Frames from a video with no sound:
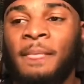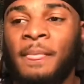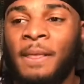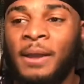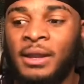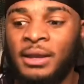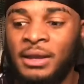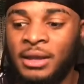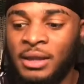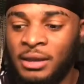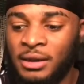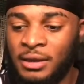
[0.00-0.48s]

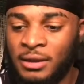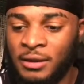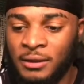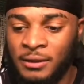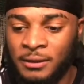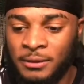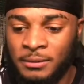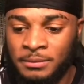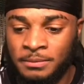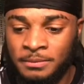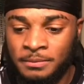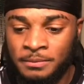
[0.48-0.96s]
And
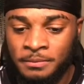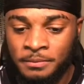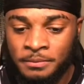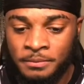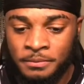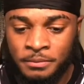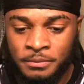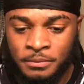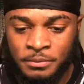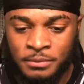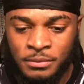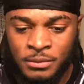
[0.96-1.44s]
then
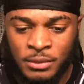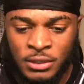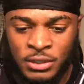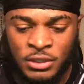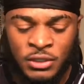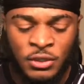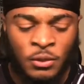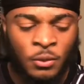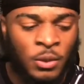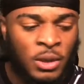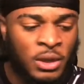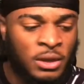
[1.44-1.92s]

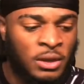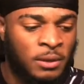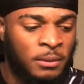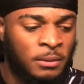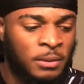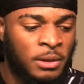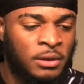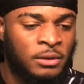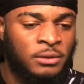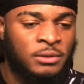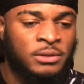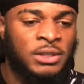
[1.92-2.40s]
she wound
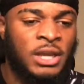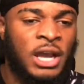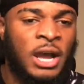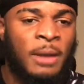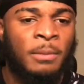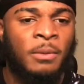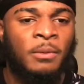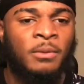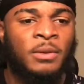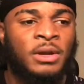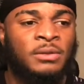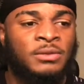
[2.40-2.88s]
up getting on
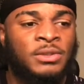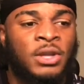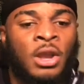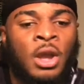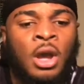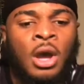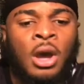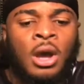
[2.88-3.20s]
top or whatever.